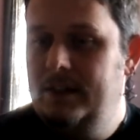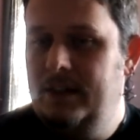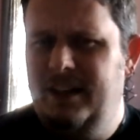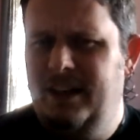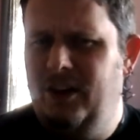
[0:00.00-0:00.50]

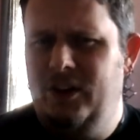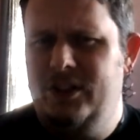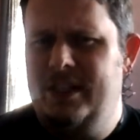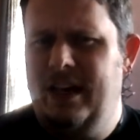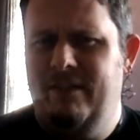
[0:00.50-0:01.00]
you
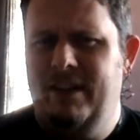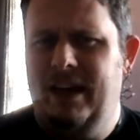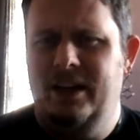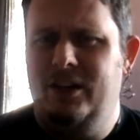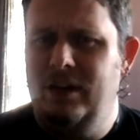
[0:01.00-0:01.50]
just have
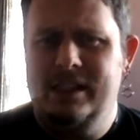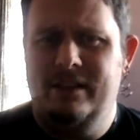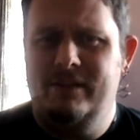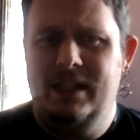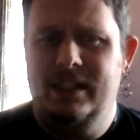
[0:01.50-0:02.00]
that
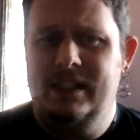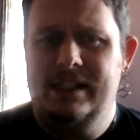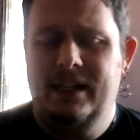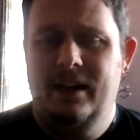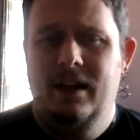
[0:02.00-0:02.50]
aggressive
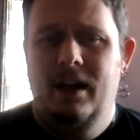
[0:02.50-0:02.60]
tendency,